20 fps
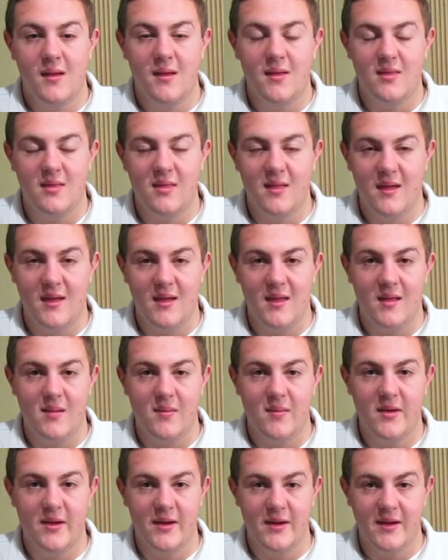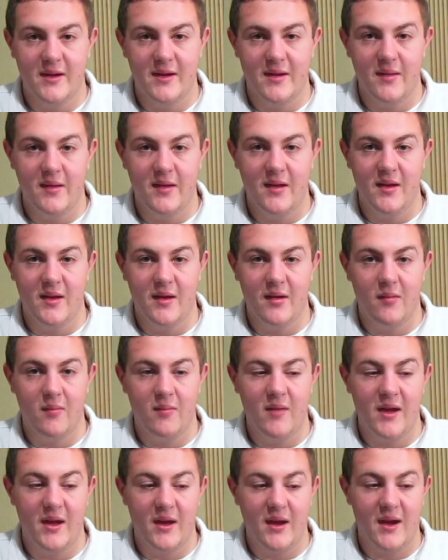
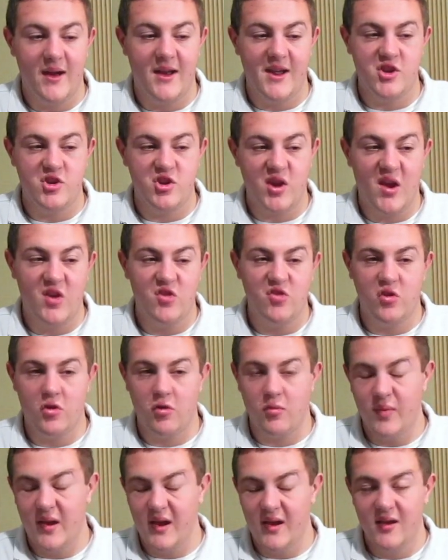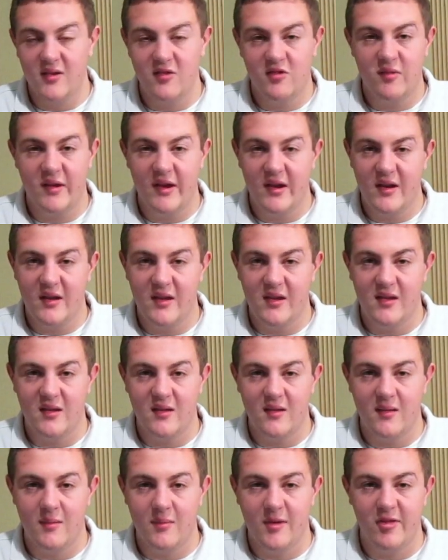that kind of changed their opinions about
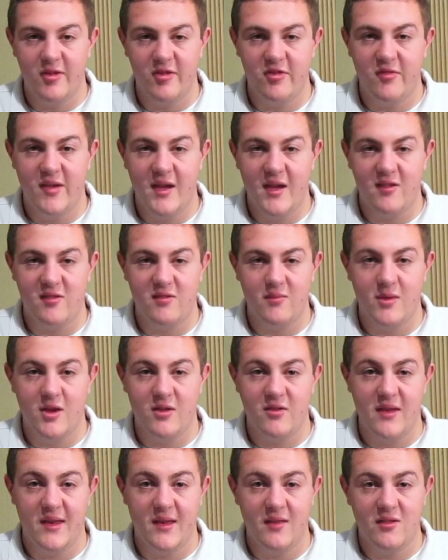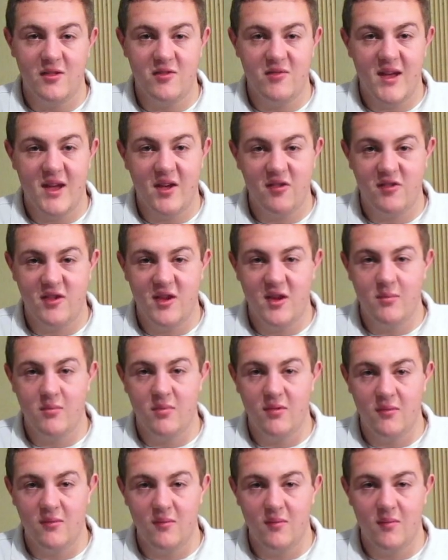taking this vaccine
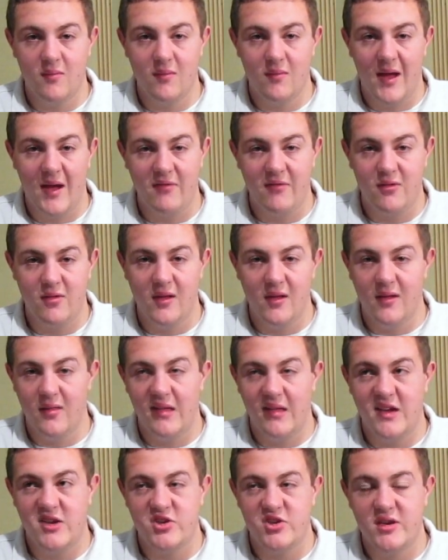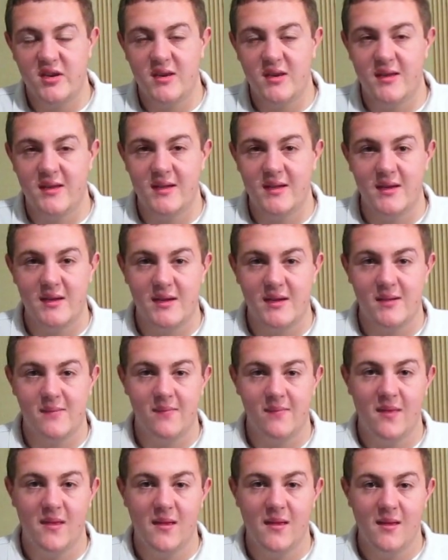after the election.
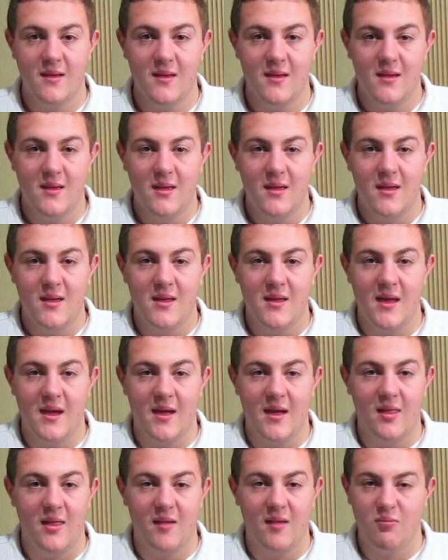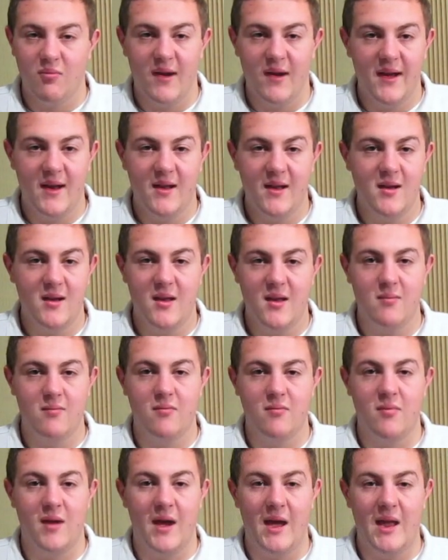Like Biden
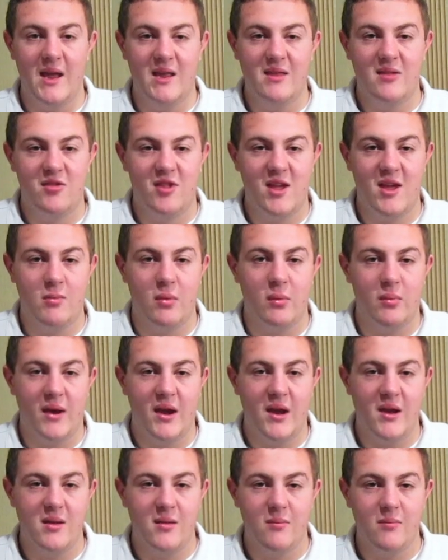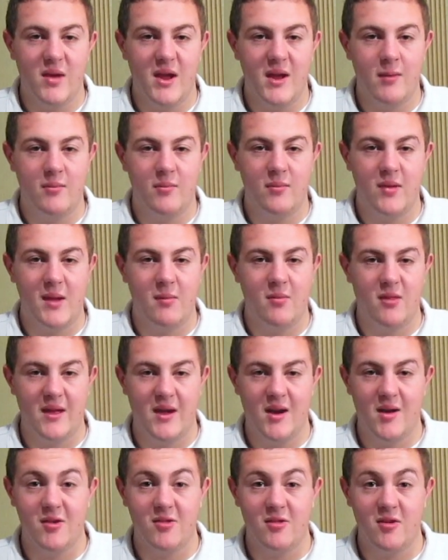and, I hate to say it, but Biden and Pamela
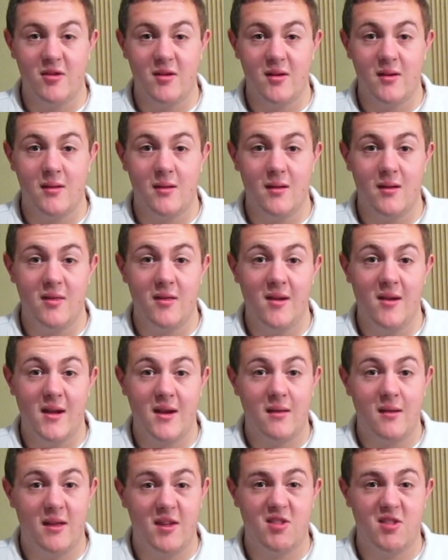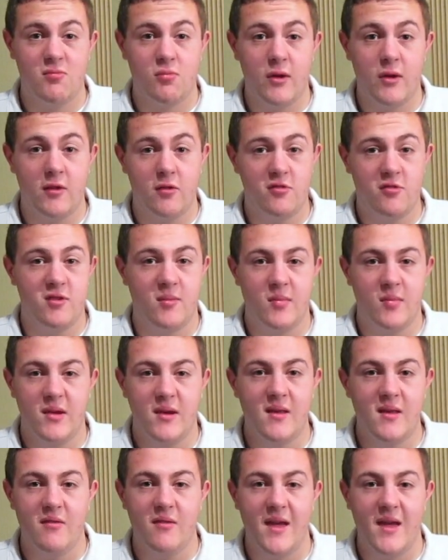Harris they're not going to like sprinkle something
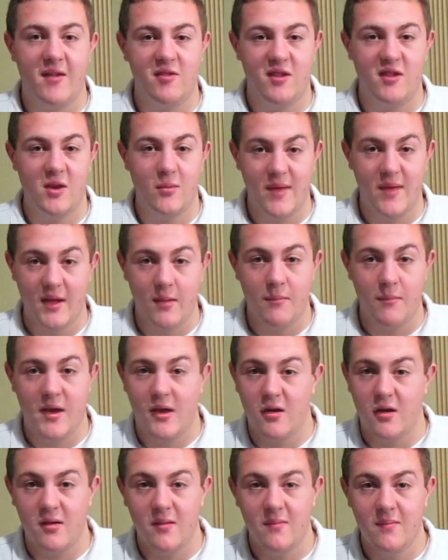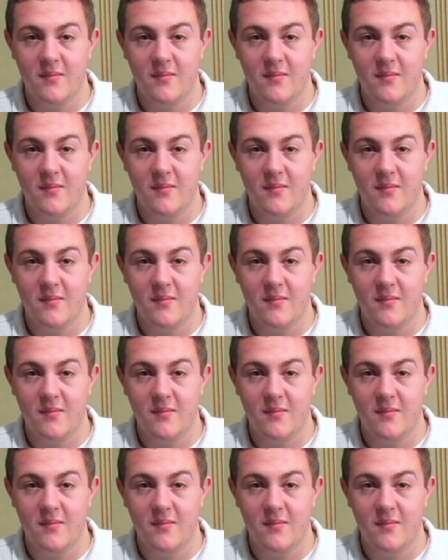in the vaccine to make it better.